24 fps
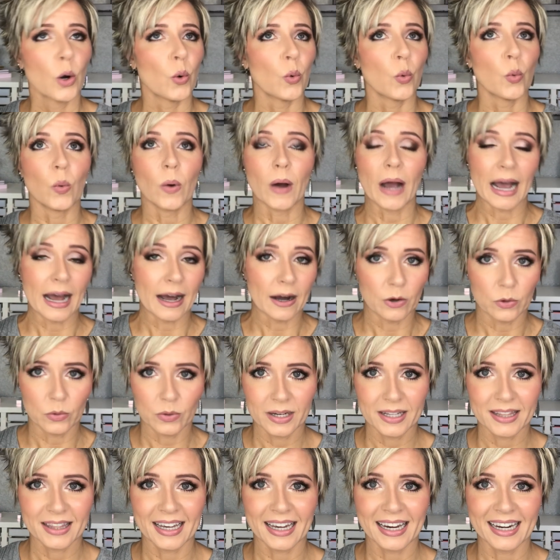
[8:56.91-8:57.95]
Wow,
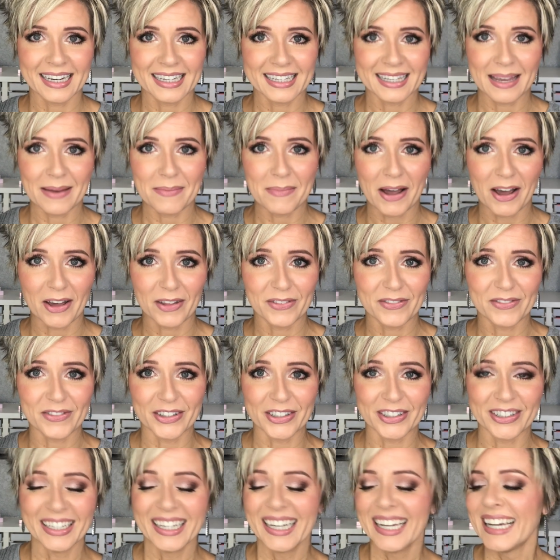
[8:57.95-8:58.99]
that is a
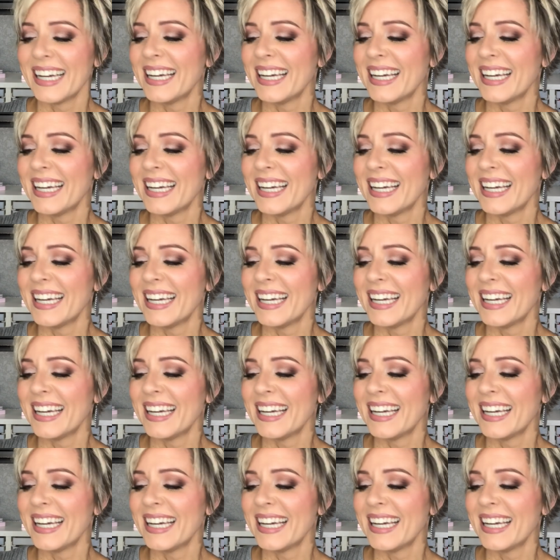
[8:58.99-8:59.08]
mouthful.